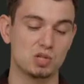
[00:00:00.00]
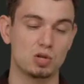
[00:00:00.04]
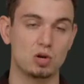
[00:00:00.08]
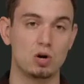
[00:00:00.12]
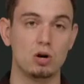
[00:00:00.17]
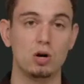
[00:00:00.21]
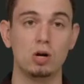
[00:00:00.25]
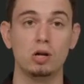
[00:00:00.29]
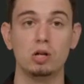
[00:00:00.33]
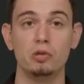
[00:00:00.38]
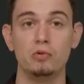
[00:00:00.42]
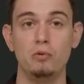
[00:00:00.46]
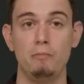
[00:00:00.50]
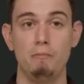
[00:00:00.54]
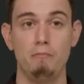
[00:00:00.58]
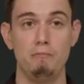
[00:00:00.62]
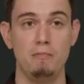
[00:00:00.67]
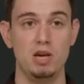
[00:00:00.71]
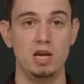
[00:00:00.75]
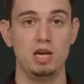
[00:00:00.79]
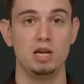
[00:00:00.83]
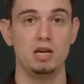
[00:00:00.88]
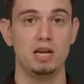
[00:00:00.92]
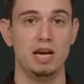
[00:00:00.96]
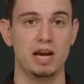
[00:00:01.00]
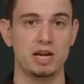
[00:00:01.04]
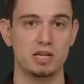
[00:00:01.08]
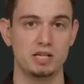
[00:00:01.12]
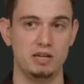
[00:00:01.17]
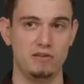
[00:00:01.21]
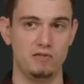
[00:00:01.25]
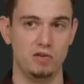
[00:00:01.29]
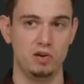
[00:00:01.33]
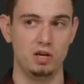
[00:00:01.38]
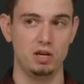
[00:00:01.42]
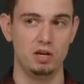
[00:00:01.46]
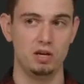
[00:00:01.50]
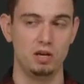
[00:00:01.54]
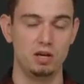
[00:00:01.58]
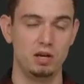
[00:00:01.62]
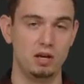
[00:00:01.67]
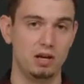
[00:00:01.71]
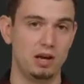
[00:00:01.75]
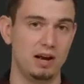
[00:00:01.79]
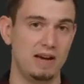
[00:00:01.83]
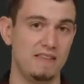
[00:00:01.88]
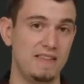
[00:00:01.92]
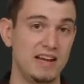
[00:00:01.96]
called main activity.
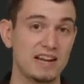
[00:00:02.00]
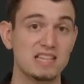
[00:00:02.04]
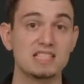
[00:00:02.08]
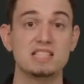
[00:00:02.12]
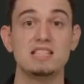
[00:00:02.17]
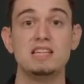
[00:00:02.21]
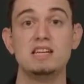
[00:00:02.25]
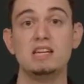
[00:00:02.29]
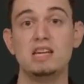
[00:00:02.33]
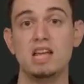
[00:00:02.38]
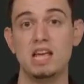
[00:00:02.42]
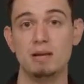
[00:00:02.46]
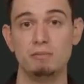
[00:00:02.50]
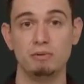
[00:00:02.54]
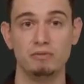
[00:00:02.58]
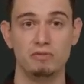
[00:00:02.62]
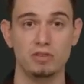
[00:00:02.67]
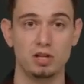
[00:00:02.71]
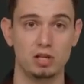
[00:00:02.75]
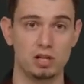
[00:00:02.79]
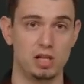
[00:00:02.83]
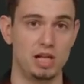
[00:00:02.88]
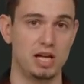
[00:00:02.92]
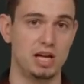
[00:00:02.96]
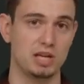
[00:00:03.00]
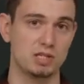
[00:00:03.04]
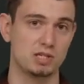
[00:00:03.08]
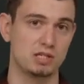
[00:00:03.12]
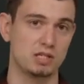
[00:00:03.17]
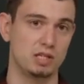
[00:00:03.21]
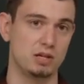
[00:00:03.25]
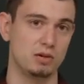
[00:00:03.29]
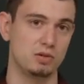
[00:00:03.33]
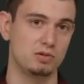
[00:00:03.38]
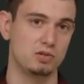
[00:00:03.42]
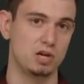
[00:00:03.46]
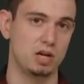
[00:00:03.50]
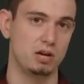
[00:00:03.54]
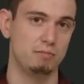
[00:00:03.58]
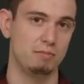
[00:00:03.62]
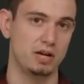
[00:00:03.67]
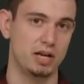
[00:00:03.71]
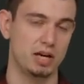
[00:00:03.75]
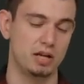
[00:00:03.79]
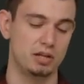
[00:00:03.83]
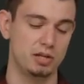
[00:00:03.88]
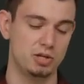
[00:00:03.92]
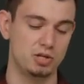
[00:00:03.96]
And that's the name of the class that was
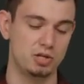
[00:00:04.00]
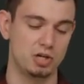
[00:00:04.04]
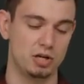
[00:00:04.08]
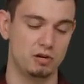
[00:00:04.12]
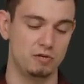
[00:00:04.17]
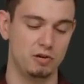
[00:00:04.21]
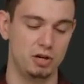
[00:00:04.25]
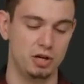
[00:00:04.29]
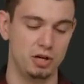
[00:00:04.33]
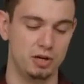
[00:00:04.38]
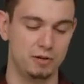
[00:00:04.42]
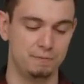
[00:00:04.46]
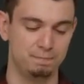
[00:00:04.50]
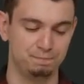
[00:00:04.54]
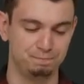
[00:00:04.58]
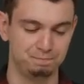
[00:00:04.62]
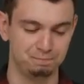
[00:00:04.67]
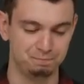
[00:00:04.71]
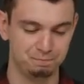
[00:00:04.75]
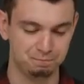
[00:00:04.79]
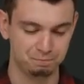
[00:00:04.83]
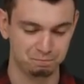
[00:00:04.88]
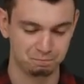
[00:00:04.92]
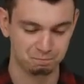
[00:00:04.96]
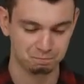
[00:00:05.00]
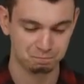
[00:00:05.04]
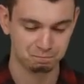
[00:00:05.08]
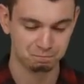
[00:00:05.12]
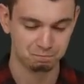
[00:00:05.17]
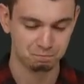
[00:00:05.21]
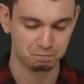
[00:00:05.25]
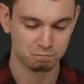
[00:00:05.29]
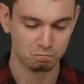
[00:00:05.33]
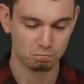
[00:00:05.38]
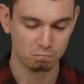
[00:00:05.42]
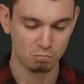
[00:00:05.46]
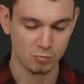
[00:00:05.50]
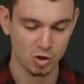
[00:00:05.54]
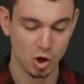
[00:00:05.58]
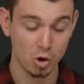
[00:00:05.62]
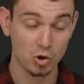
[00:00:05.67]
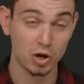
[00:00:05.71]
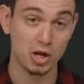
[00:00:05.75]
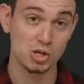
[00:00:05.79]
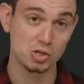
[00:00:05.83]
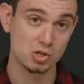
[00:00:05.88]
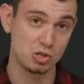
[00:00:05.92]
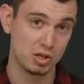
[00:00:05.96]
automatically generated.
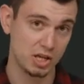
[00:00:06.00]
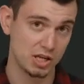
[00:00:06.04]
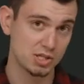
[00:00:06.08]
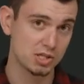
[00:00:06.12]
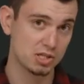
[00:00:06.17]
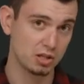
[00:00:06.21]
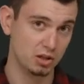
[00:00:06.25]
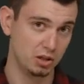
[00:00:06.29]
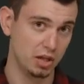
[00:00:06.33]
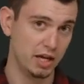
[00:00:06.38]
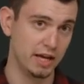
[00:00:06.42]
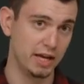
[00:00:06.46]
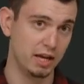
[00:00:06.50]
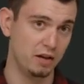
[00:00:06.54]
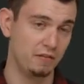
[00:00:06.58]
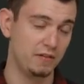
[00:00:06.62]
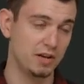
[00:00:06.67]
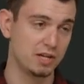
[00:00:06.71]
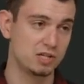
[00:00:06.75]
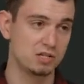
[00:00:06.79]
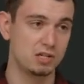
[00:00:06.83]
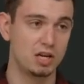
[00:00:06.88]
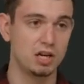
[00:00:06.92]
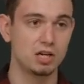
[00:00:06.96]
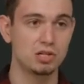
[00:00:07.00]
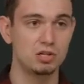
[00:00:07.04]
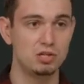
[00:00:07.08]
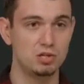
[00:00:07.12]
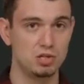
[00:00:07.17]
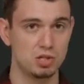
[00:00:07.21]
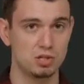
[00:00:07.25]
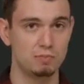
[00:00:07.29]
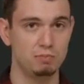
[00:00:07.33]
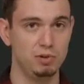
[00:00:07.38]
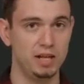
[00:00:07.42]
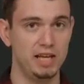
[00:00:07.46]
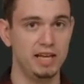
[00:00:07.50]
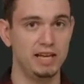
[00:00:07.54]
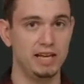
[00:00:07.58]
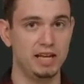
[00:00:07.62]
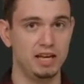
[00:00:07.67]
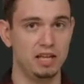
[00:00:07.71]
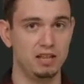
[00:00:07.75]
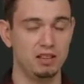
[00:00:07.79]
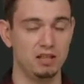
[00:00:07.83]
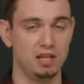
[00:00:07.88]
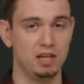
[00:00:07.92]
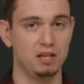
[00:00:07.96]
Okay, so that's the layout. That's not actually displaying
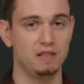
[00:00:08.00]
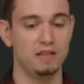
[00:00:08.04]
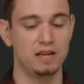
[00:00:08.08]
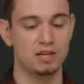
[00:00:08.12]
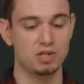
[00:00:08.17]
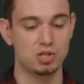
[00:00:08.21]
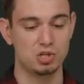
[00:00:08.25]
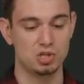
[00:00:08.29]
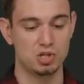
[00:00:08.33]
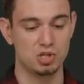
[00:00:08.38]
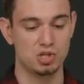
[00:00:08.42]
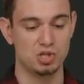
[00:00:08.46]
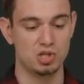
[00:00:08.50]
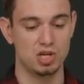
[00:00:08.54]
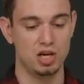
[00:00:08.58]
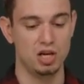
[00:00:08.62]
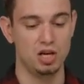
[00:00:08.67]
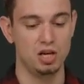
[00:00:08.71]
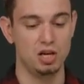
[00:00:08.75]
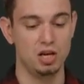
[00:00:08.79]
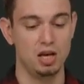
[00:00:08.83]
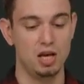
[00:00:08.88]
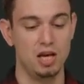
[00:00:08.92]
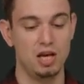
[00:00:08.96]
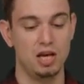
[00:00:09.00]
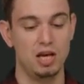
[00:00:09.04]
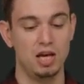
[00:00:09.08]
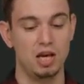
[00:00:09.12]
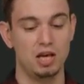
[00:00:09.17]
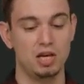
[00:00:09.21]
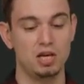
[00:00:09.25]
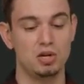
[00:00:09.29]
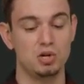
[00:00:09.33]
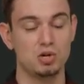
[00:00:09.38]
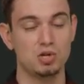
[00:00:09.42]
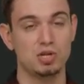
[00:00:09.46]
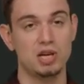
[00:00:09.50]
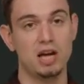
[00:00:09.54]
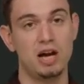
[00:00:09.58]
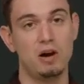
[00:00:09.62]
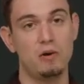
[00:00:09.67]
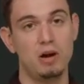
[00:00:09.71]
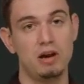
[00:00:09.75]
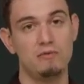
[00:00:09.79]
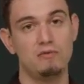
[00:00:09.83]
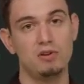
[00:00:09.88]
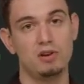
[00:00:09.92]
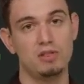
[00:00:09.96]
anything. That's just saying, here's how
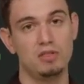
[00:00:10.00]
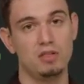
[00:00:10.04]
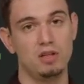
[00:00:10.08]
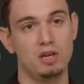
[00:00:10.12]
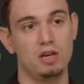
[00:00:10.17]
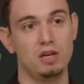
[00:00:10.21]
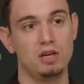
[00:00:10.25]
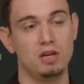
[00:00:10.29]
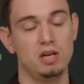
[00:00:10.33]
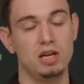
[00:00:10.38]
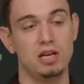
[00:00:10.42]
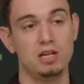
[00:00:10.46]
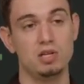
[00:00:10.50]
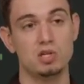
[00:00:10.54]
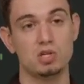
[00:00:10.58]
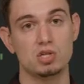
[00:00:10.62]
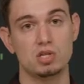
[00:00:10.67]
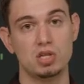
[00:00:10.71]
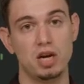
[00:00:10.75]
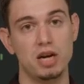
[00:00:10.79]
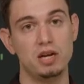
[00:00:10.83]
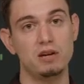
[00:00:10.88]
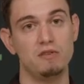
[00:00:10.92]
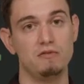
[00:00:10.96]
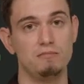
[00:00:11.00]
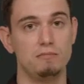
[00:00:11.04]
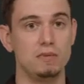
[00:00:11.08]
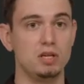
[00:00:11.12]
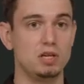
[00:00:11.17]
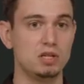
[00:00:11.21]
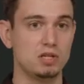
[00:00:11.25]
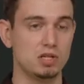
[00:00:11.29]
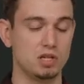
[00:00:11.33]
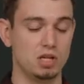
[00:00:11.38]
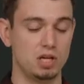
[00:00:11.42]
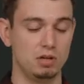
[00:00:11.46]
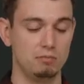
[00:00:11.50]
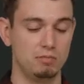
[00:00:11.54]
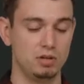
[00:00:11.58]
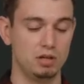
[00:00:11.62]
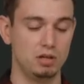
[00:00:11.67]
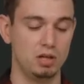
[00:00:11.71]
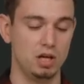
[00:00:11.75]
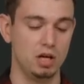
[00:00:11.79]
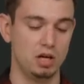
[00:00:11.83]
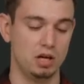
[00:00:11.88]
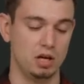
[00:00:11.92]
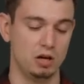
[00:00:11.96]
everything inside of me is going to be
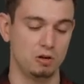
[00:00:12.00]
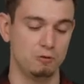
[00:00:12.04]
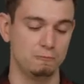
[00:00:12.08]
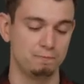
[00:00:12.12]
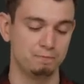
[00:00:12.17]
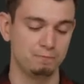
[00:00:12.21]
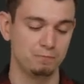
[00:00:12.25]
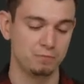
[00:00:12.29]
laid out.